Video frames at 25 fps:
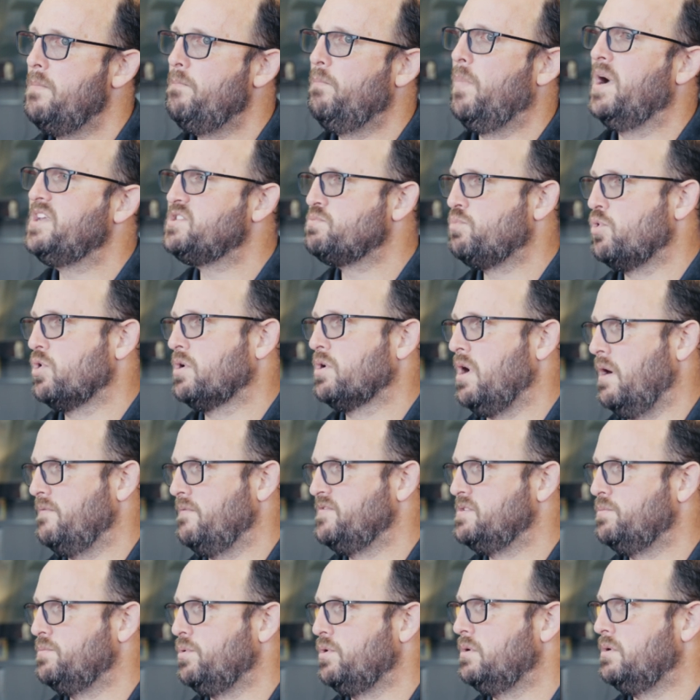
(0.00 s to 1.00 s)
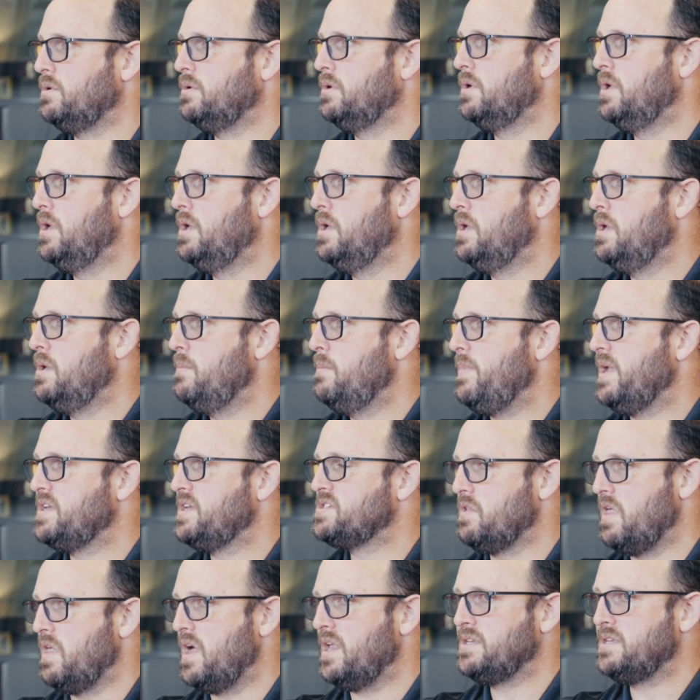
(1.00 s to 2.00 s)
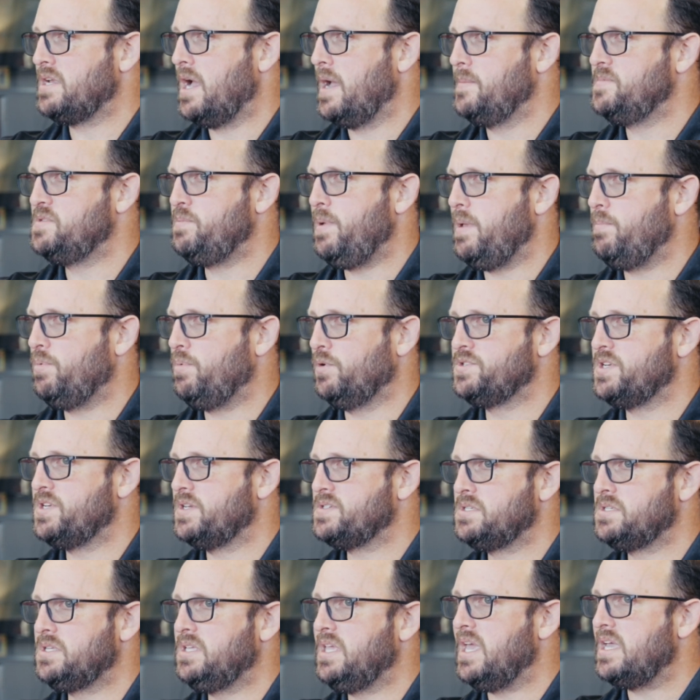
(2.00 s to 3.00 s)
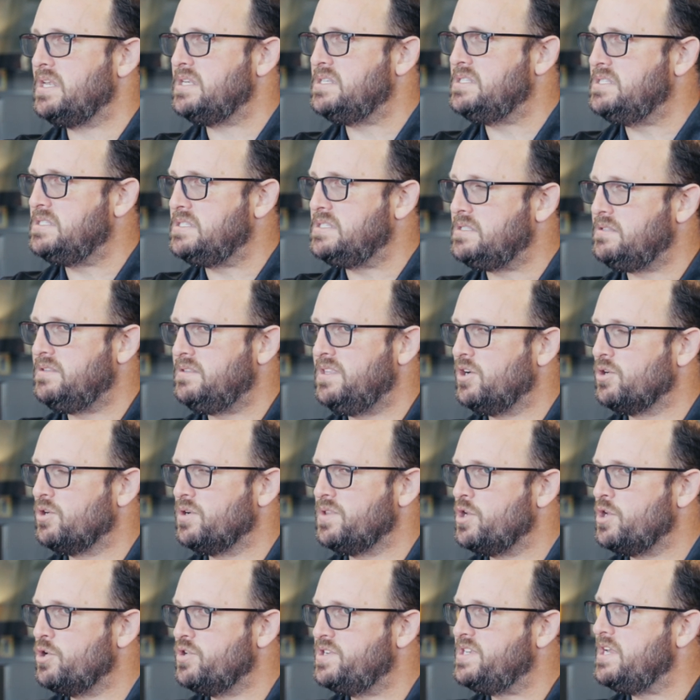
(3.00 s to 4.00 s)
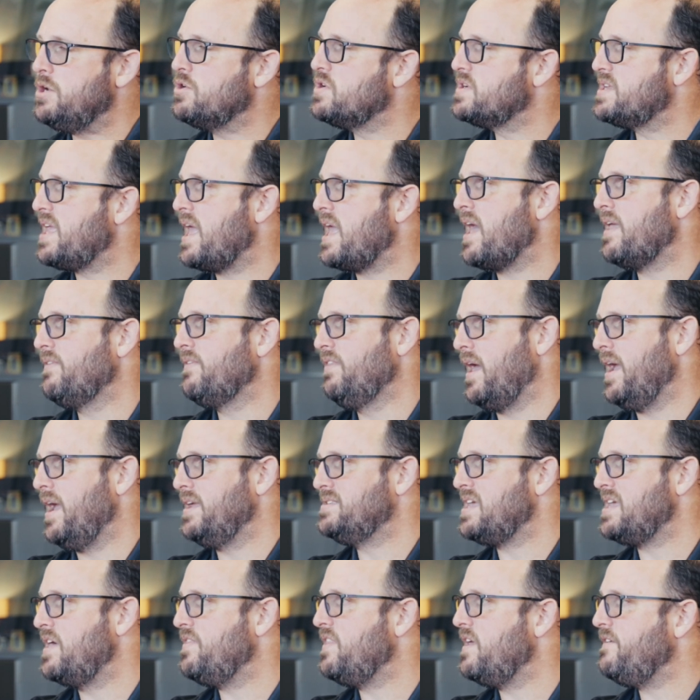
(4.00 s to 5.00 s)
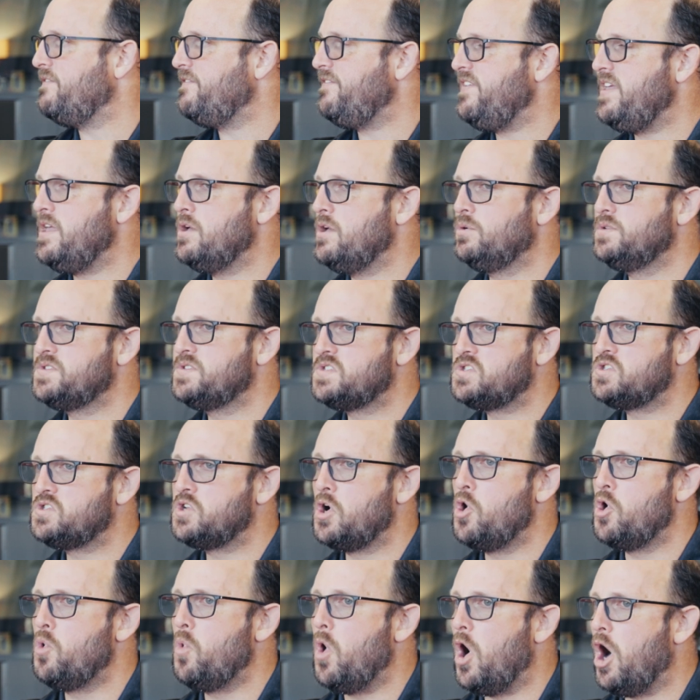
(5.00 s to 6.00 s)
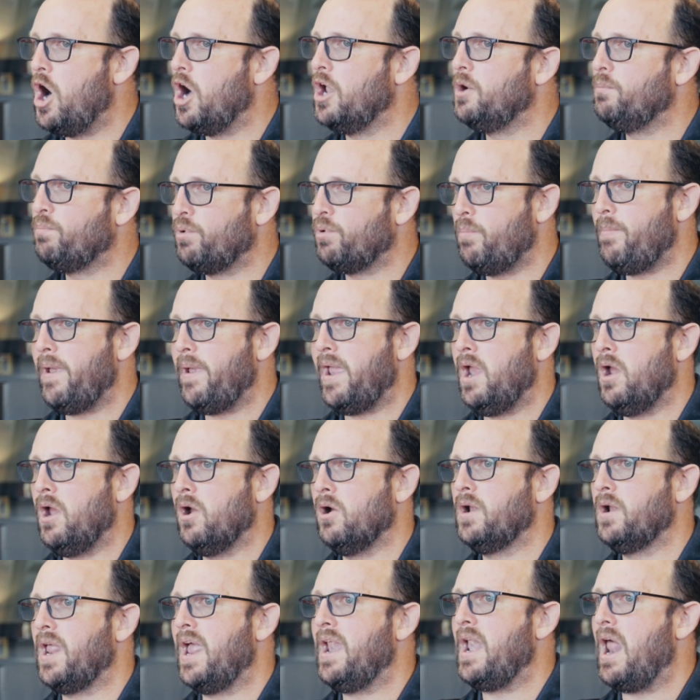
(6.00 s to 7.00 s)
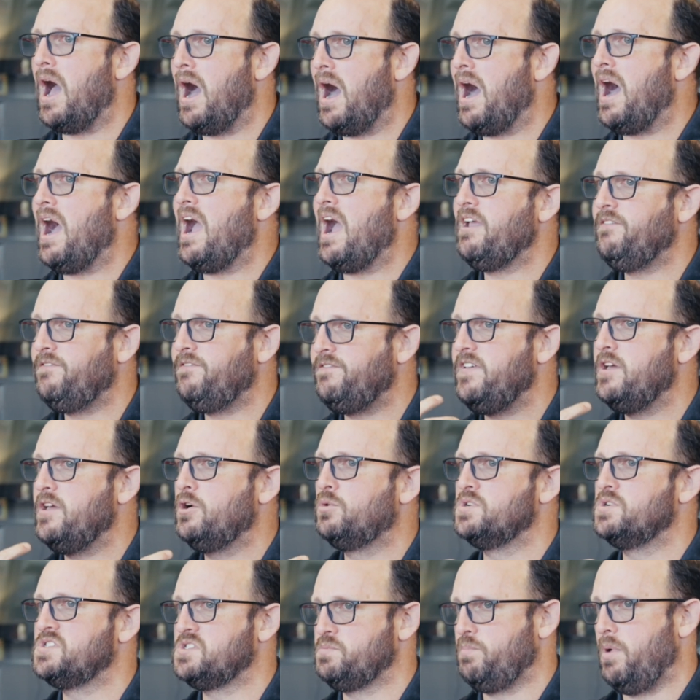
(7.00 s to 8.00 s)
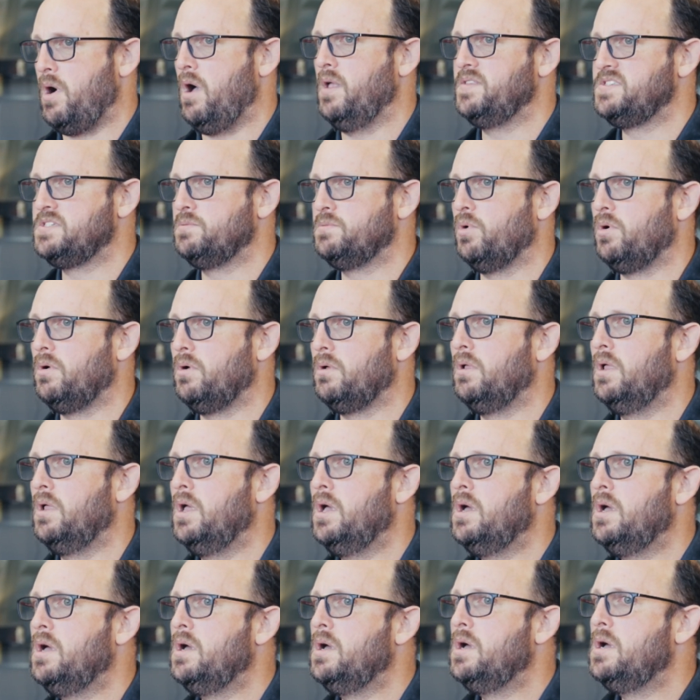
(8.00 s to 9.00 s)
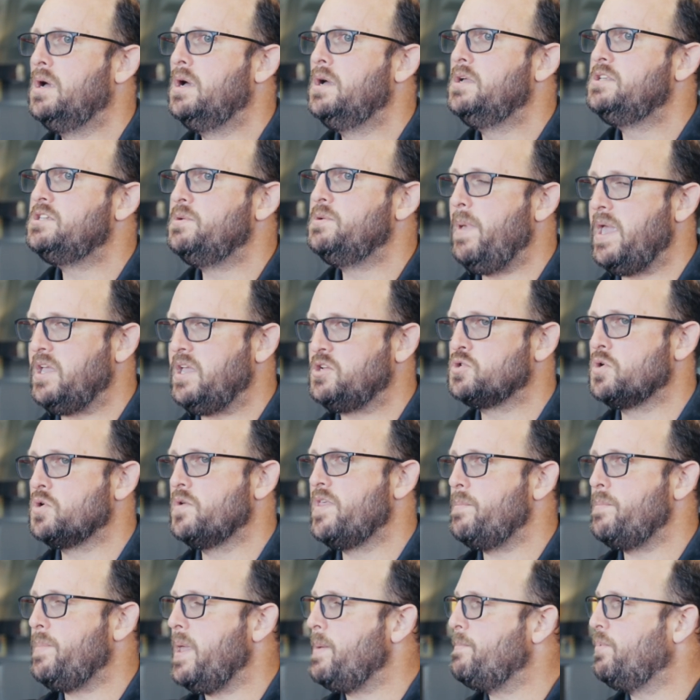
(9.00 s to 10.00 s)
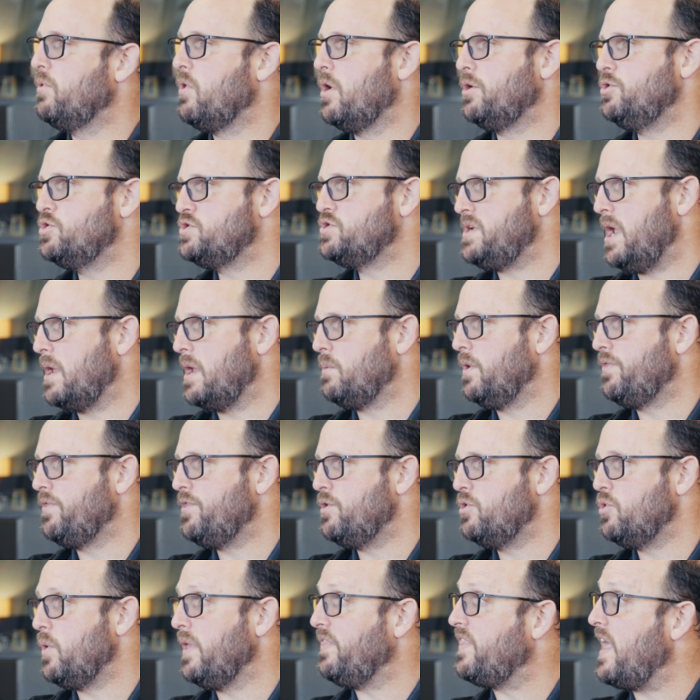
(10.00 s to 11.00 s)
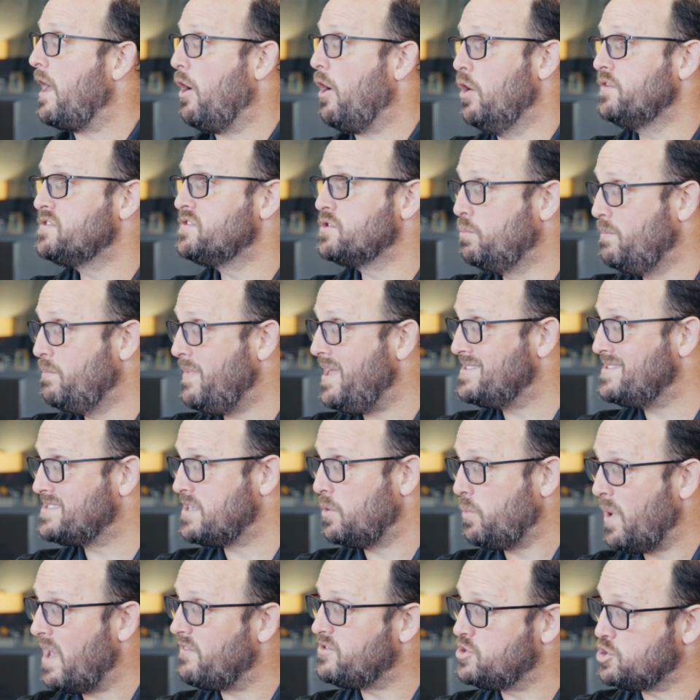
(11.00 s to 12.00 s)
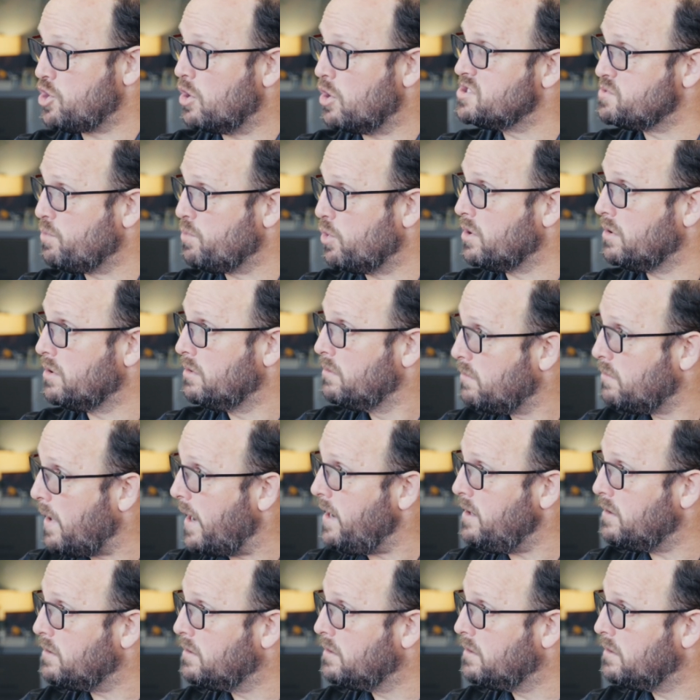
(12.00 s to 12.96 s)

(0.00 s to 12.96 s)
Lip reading: much more comfortable, because a lot of times people just get they're deer in the headlights and they feel so unprepared, and I feel responsible to make sure that people understand what they're doing. That also means that we have to charge more, right?